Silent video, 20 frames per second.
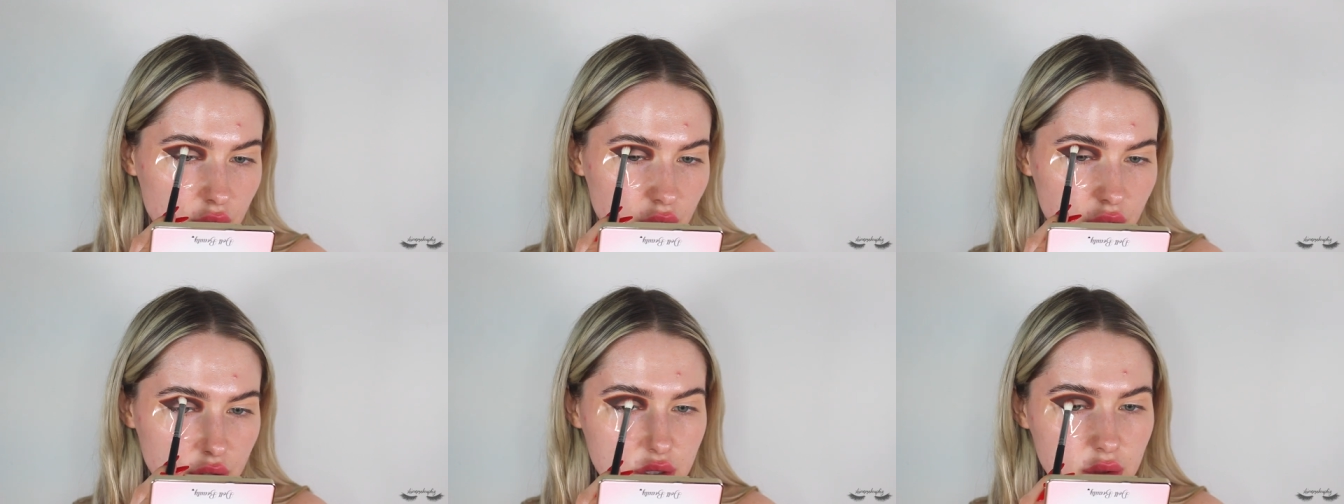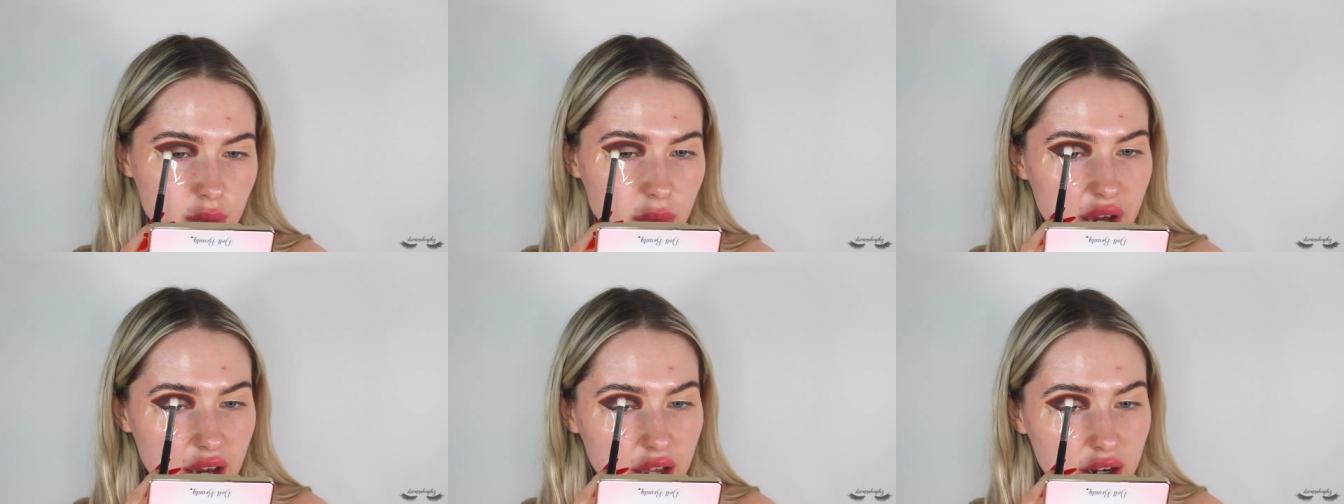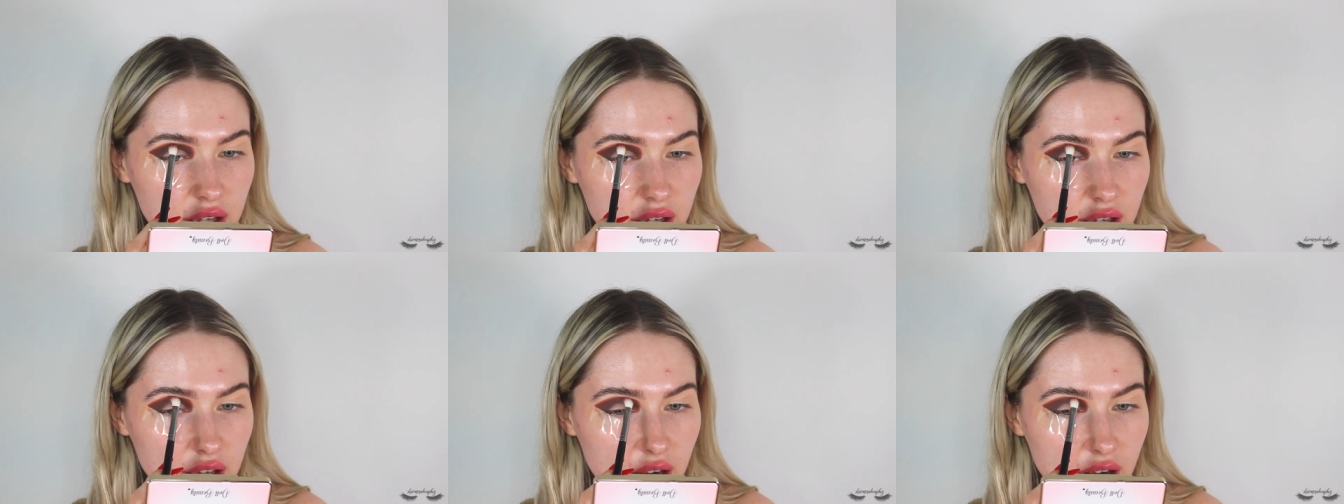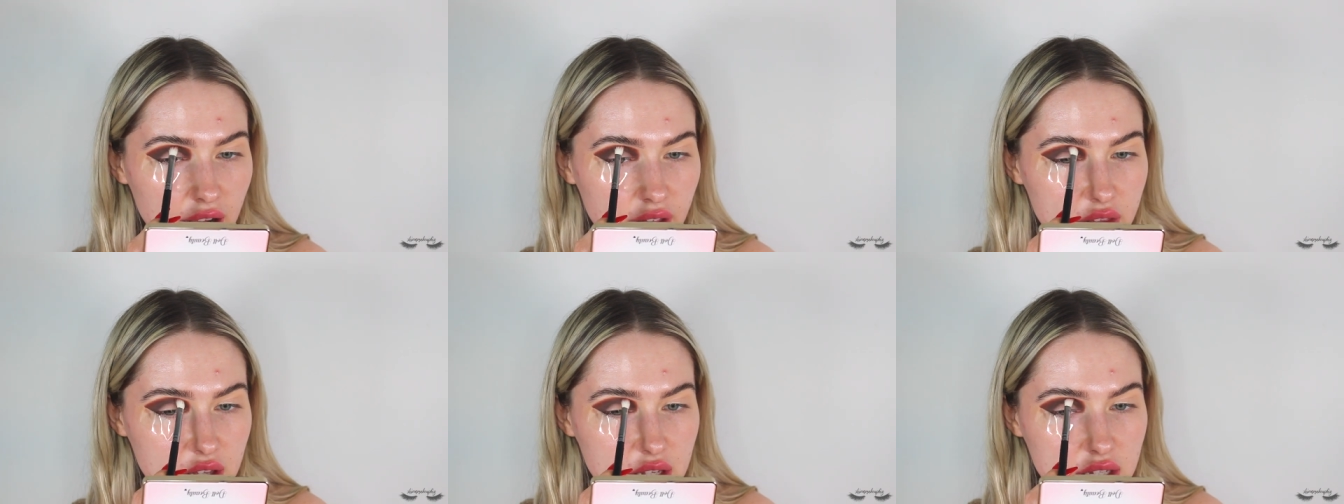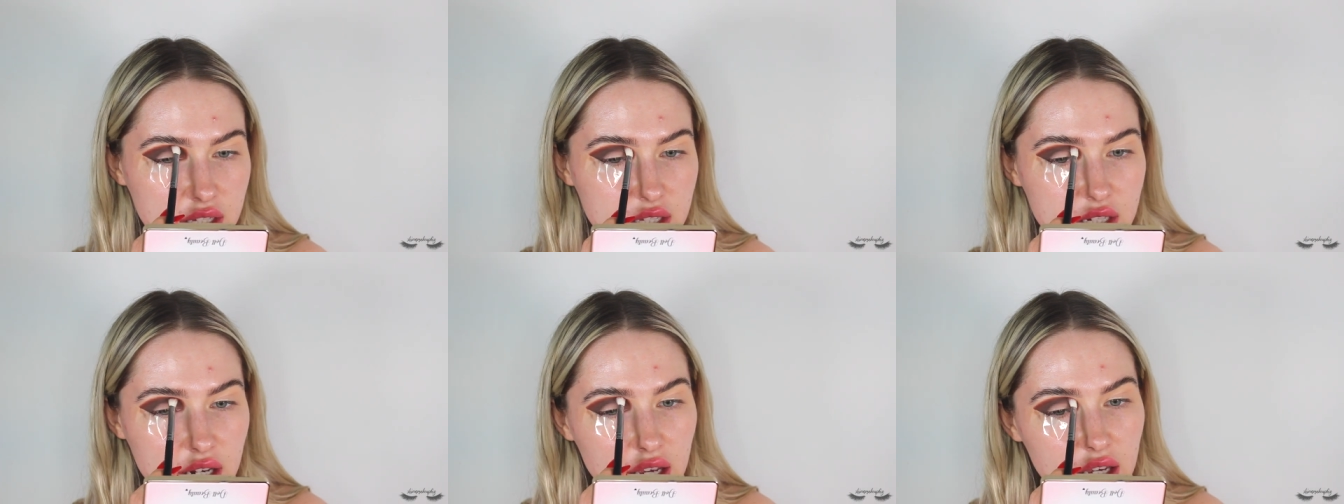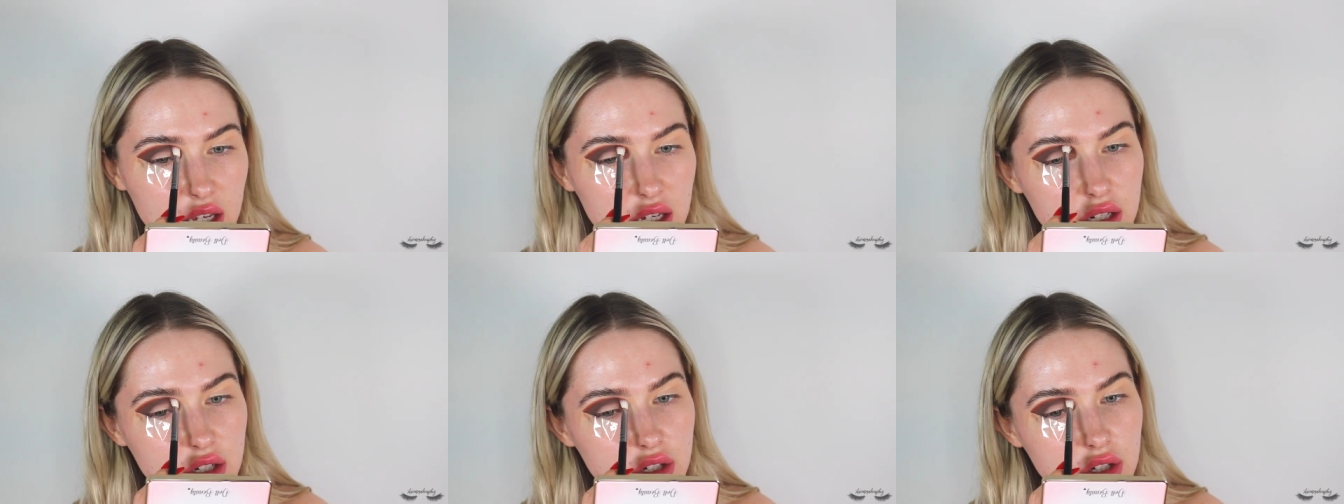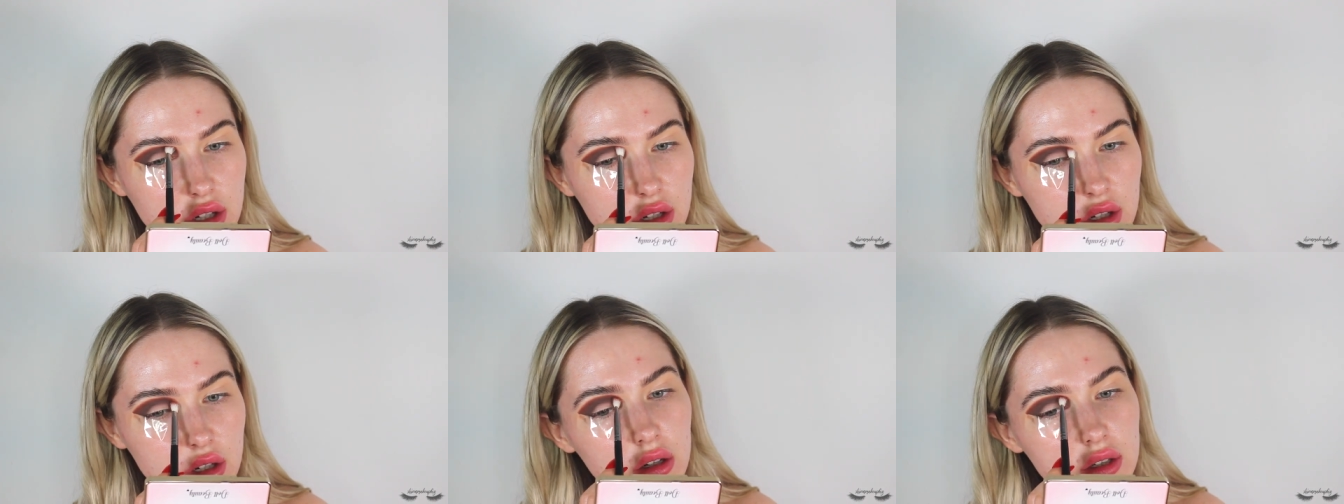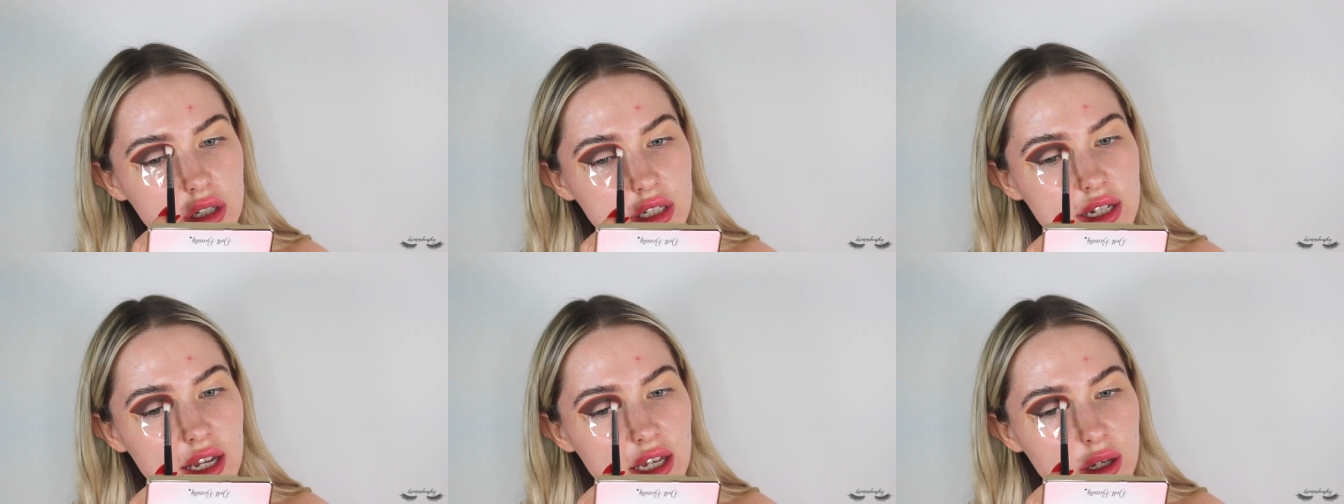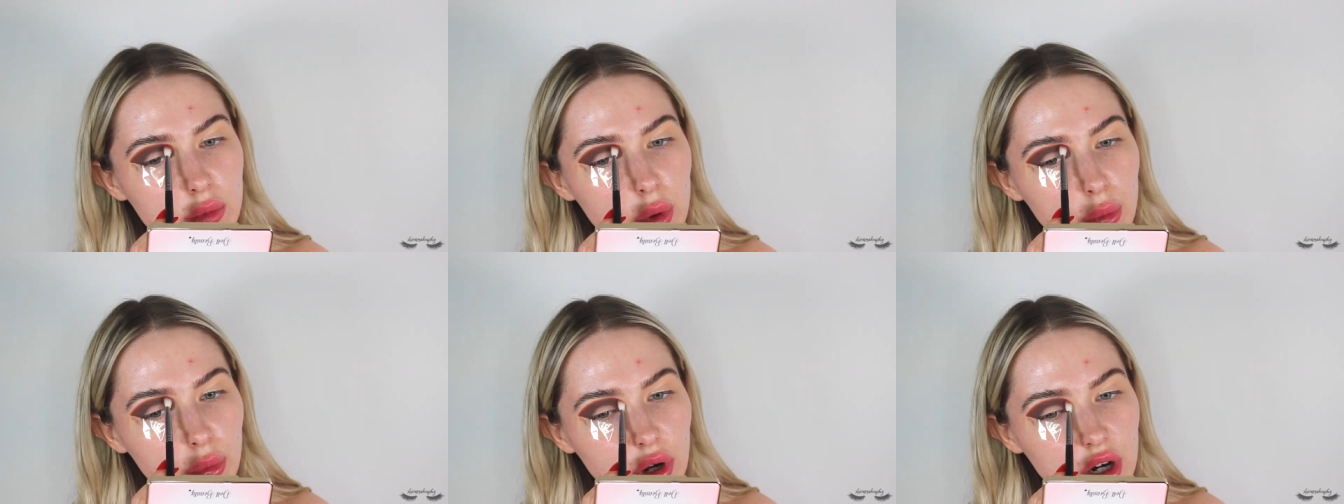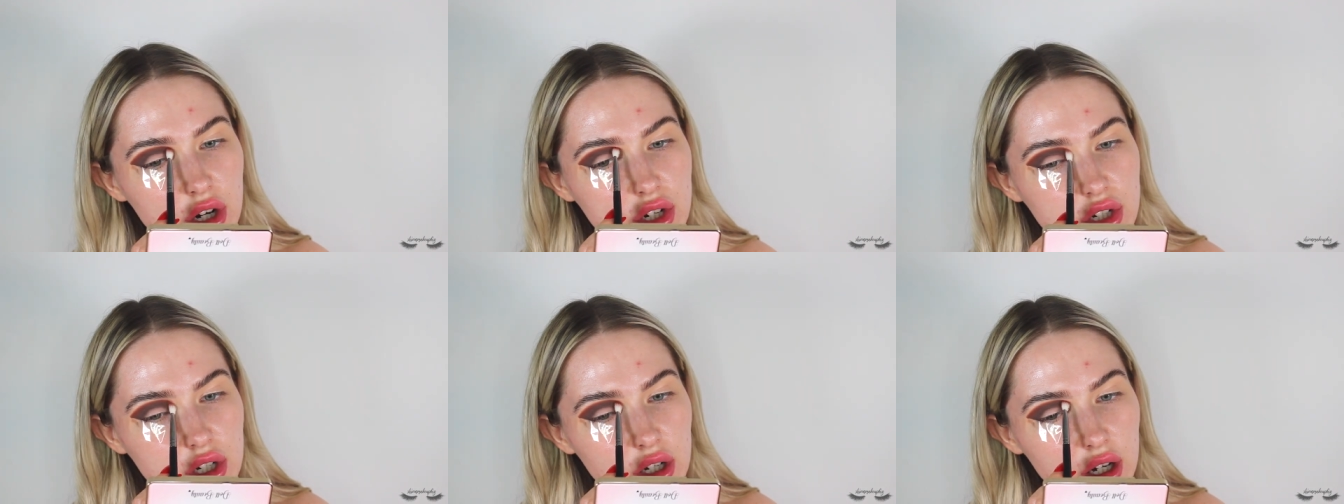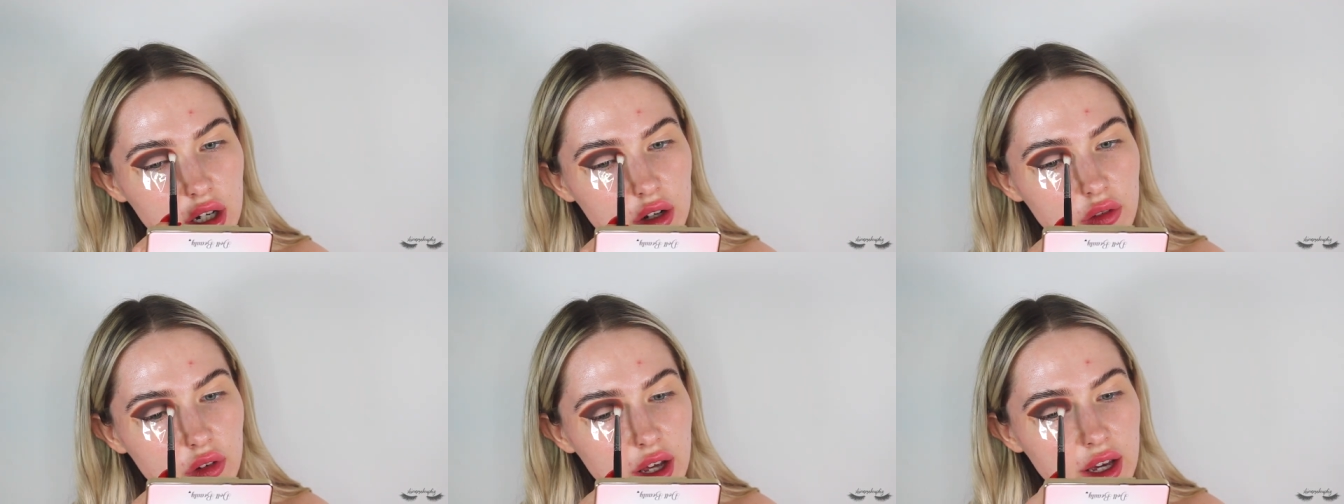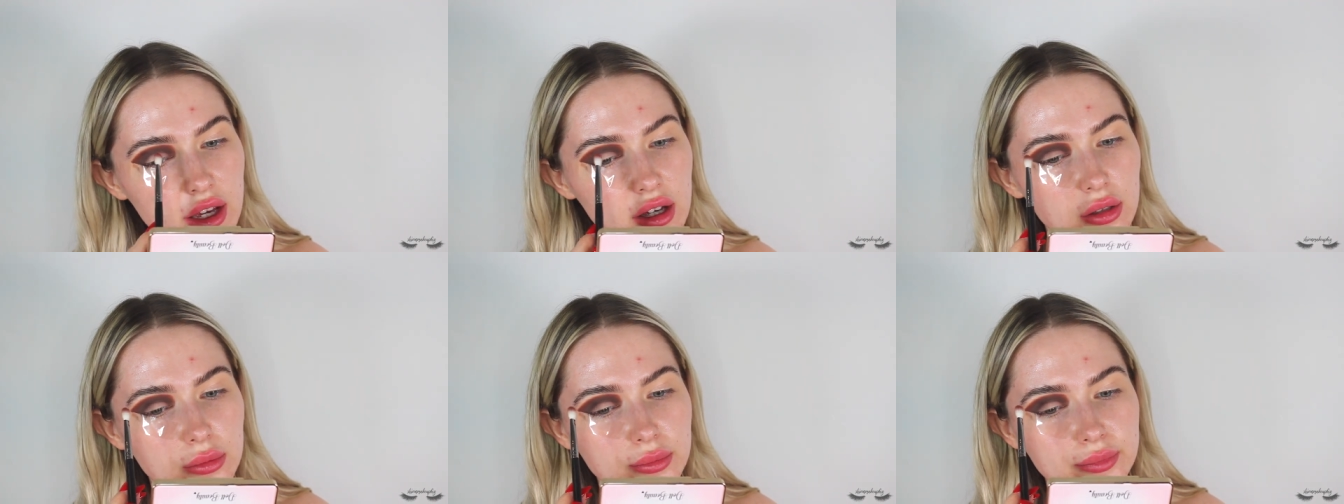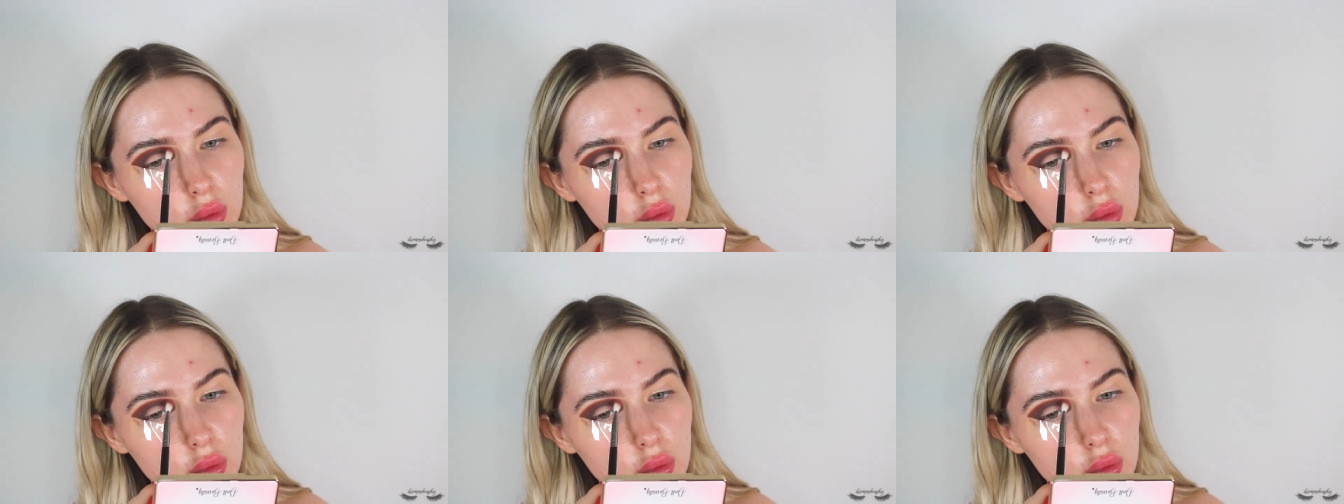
not panic at this stage. I'm just taking my brush and kind of like